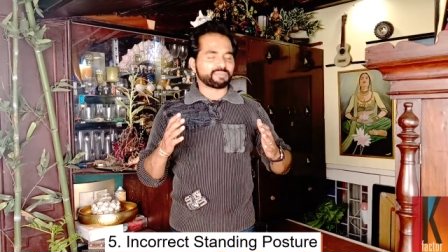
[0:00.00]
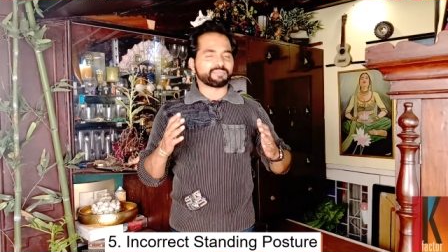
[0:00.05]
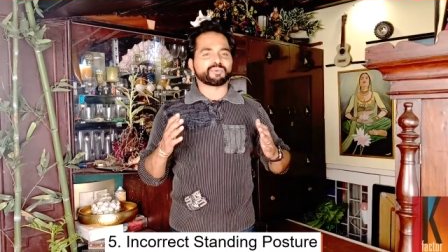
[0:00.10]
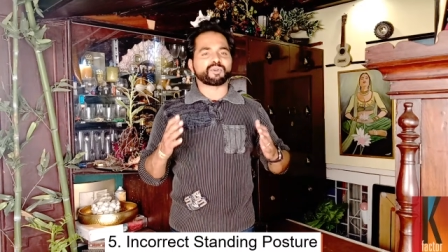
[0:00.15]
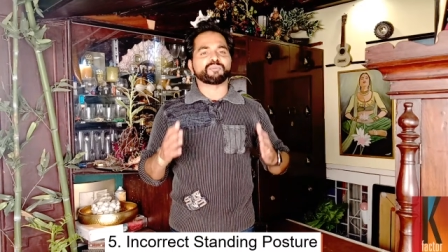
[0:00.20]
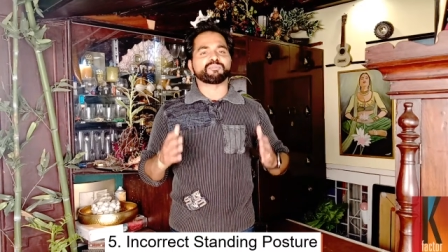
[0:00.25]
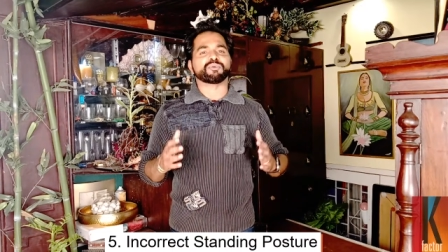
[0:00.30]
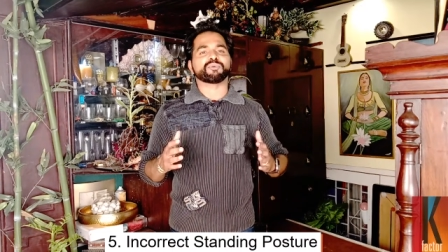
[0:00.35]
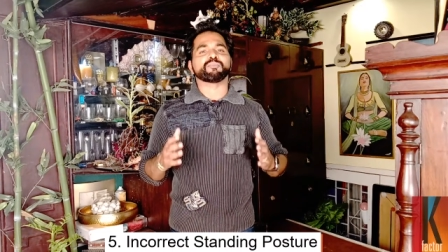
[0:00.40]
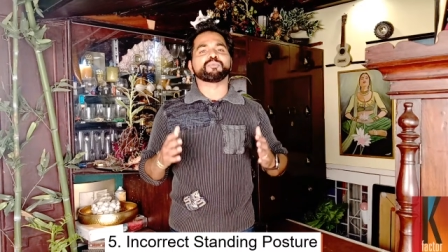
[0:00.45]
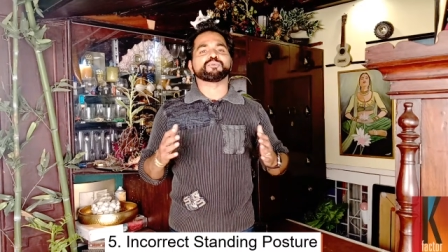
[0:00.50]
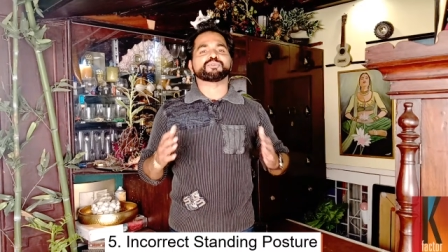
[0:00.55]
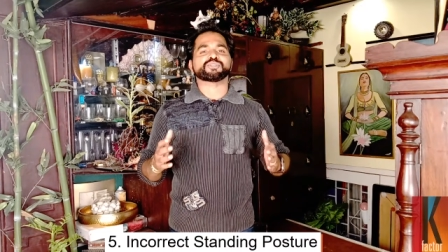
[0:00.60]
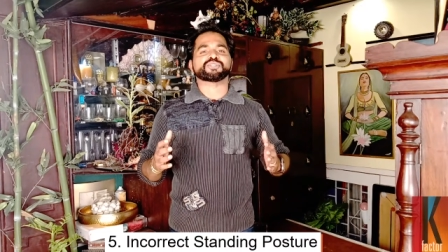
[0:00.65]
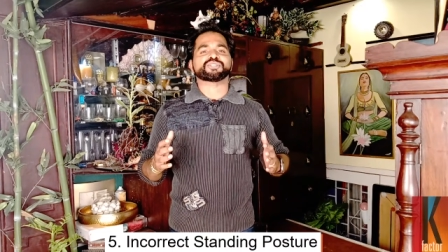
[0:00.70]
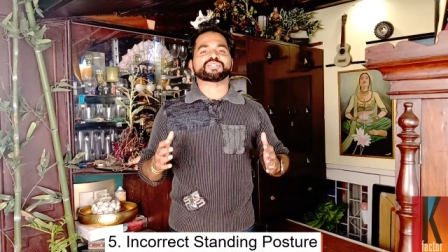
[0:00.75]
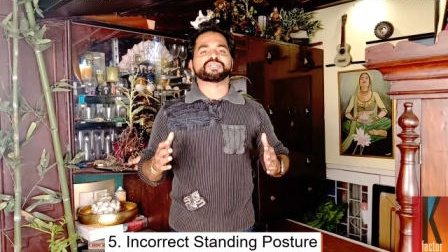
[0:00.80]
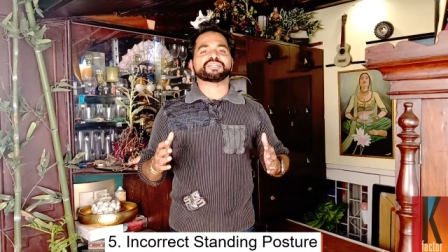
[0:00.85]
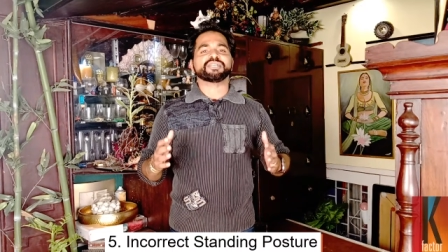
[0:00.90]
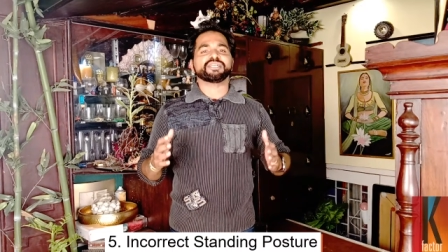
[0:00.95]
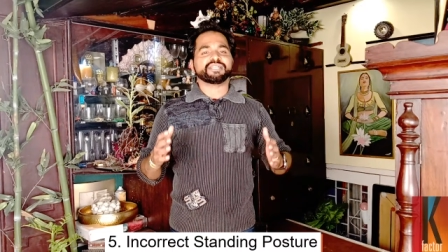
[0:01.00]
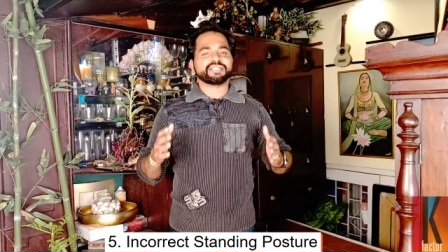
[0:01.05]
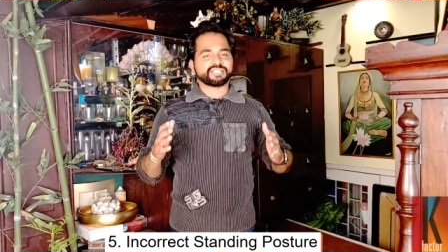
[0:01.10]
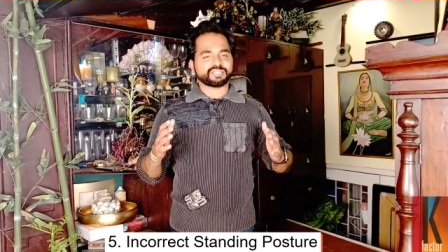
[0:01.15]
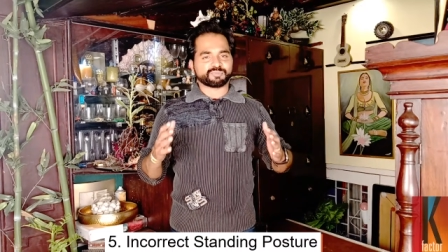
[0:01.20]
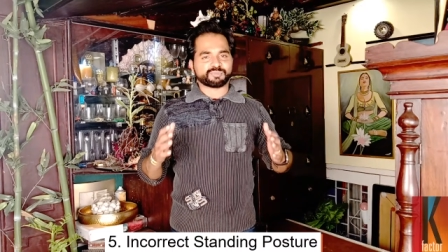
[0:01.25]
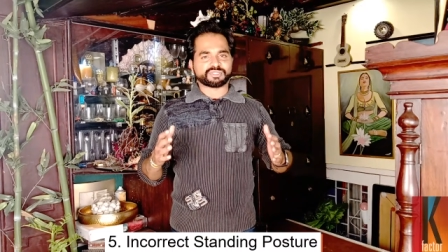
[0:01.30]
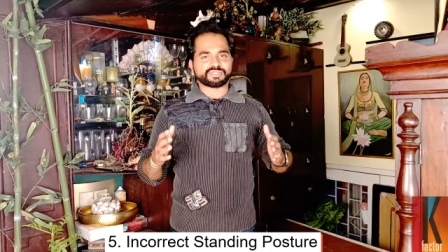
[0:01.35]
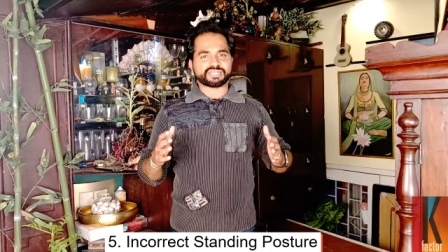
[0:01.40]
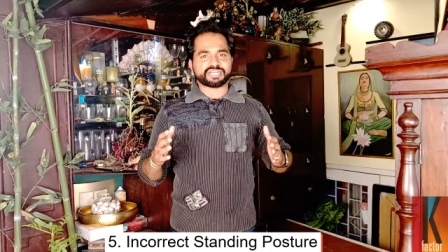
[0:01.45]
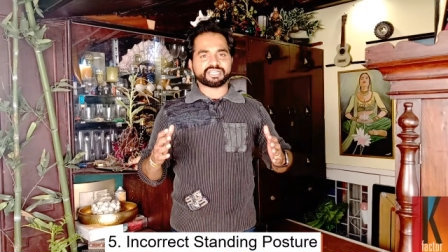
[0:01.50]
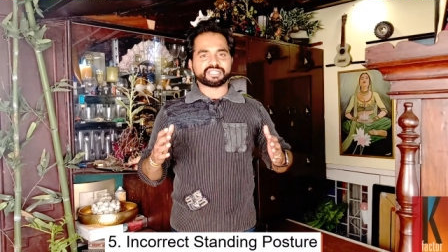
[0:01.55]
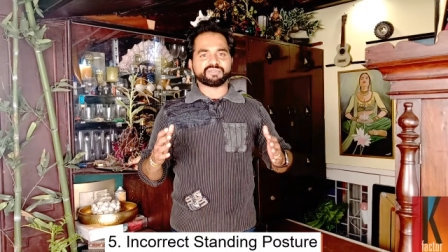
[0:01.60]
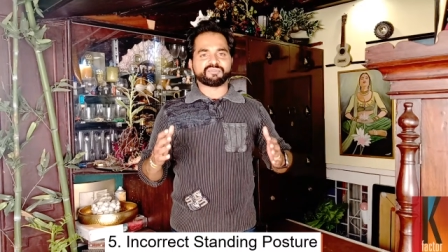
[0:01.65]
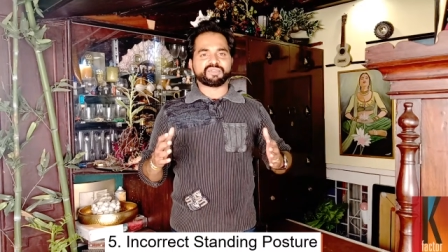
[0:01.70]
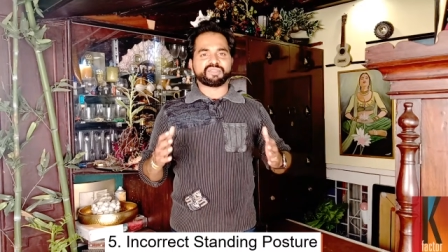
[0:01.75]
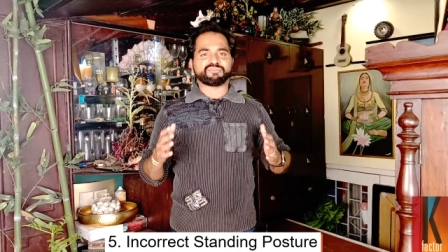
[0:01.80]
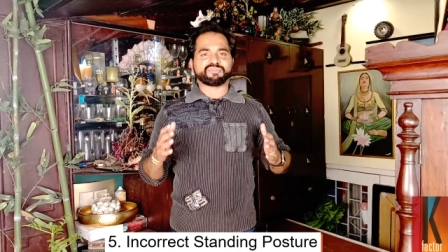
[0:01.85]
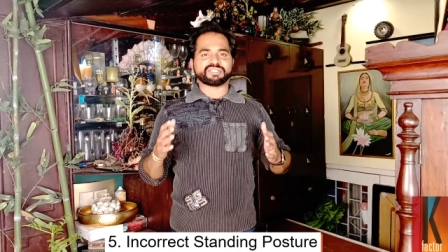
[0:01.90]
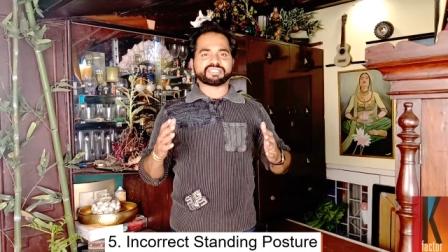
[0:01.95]
a proper posture, especially the
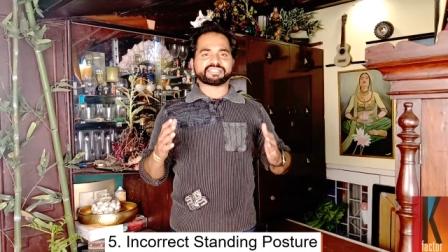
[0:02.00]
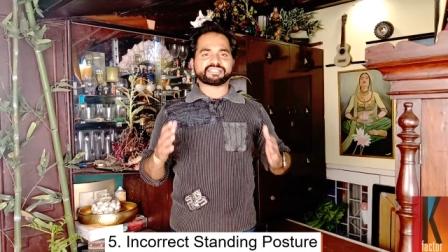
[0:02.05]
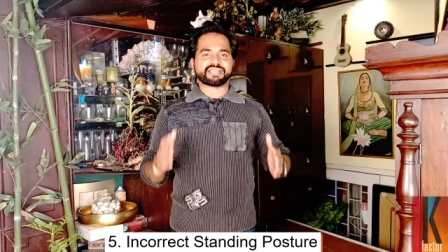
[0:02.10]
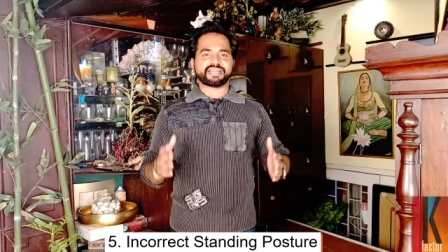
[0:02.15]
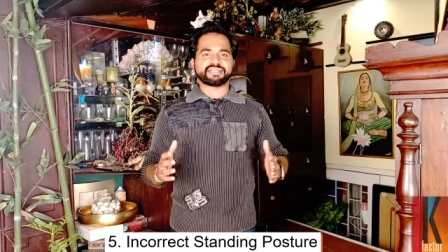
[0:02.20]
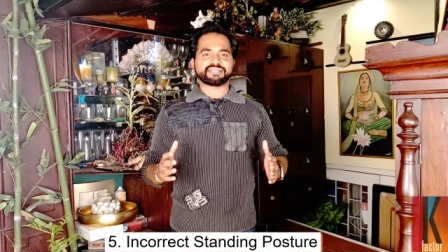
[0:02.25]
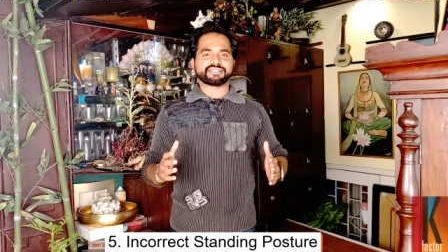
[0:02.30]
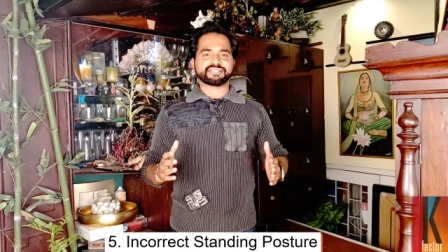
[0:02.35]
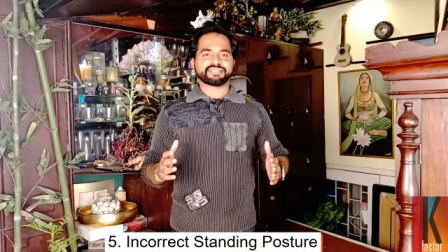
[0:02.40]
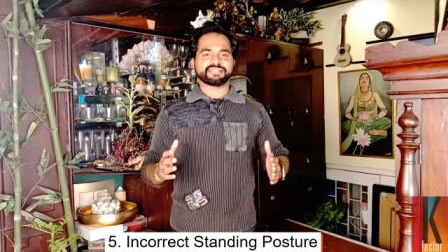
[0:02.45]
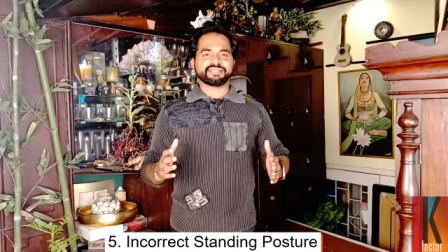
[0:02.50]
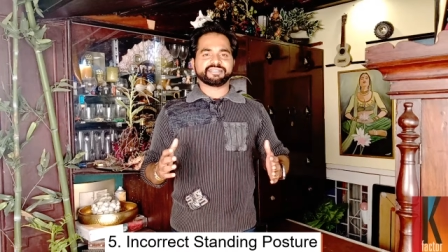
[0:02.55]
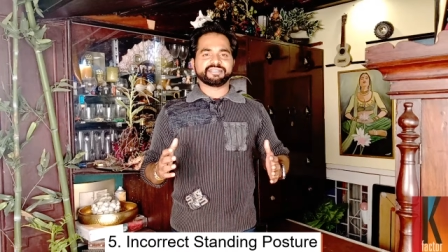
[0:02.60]
way we stand.